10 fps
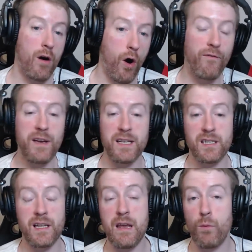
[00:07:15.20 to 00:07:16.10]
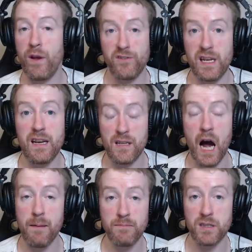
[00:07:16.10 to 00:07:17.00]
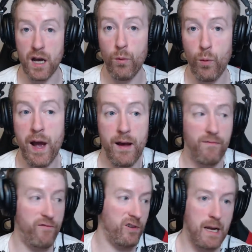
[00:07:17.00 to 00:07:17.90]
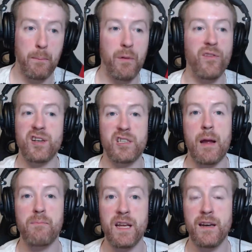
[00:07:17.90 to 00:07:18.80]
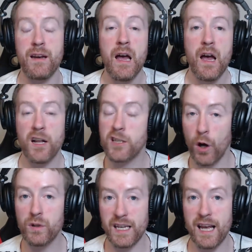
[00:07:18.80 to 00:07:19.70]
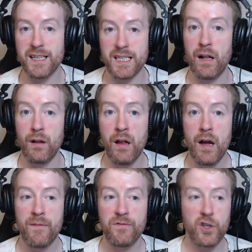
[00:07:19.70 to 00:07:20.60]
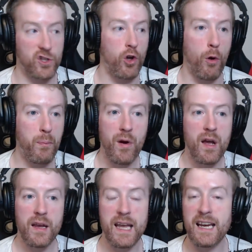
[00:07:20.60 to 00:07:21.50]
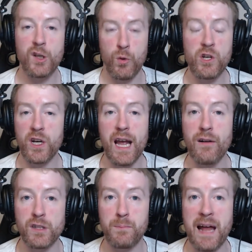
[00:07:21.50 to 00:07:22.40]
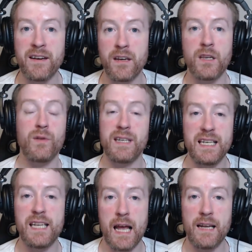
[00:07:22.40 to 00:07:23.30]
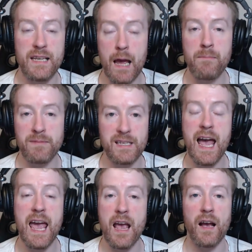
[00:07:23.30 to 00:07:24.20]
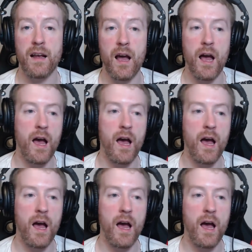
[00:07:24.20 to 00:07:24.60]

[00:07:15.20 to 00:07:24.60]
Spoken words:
Obviously, we've seen times, though, where, for example, they stepped in and told ESL to stop getting Twitch accounts banned and doing DMCA